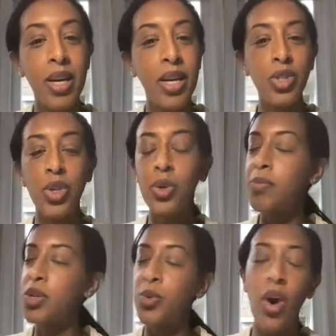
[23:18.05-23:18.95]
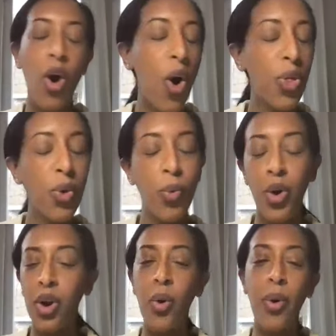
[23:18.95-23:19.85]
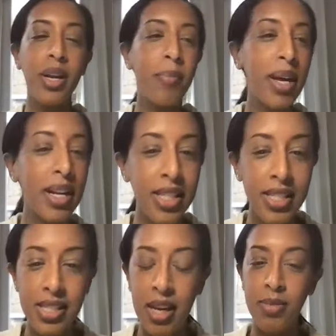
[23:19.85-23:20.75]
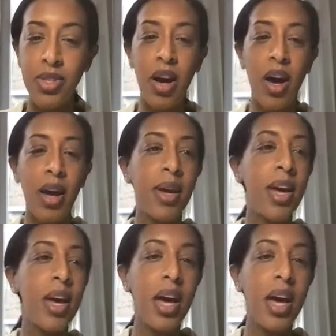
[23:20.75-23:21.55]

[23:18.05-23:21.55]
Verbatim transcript: Because you could be doing all the work, going to bed at the same time,